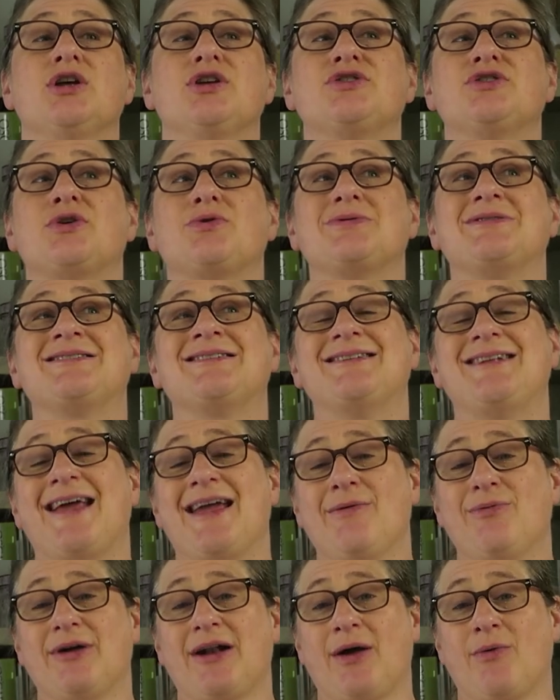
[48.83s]
So
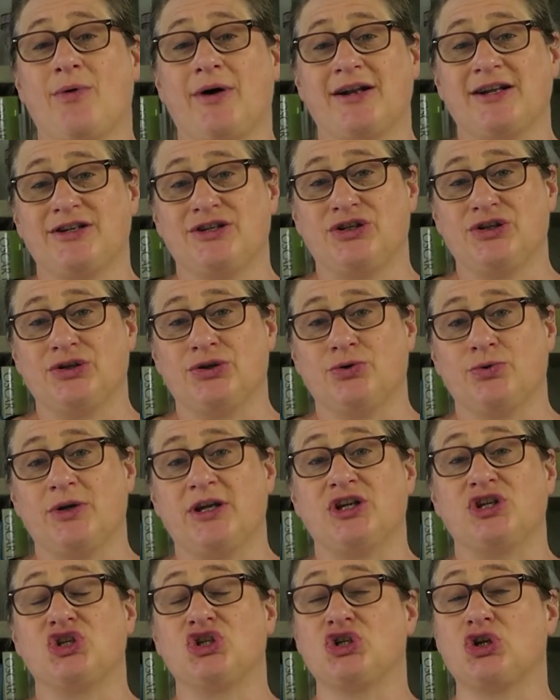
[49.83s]
today what I want to do
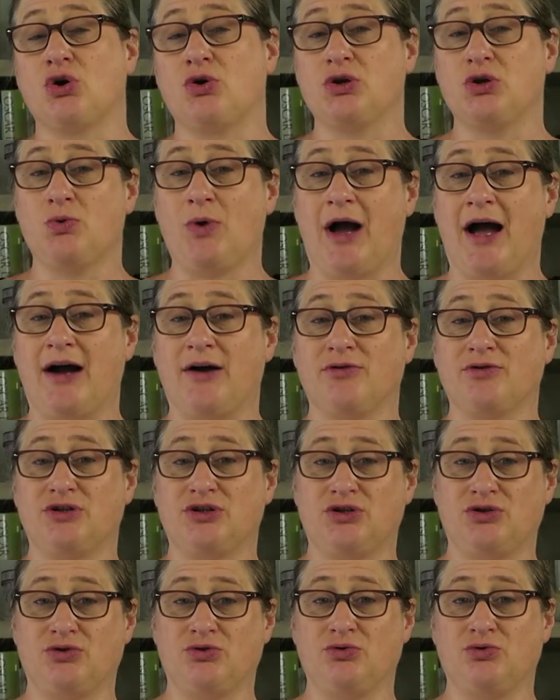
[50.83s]
is show you how
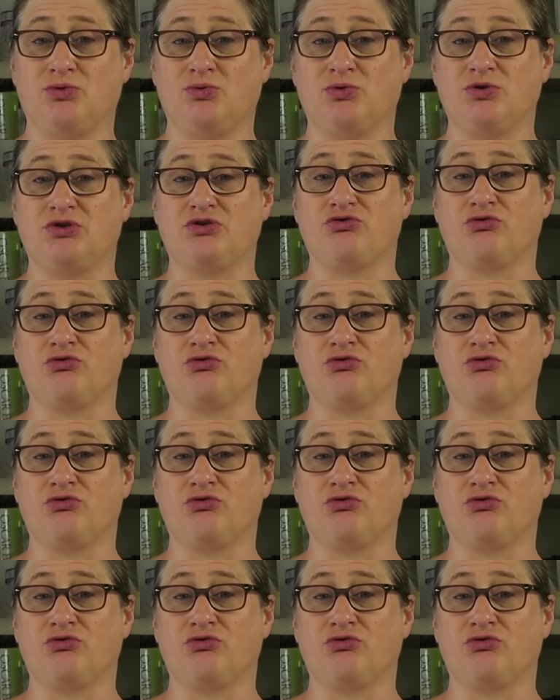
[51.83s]
to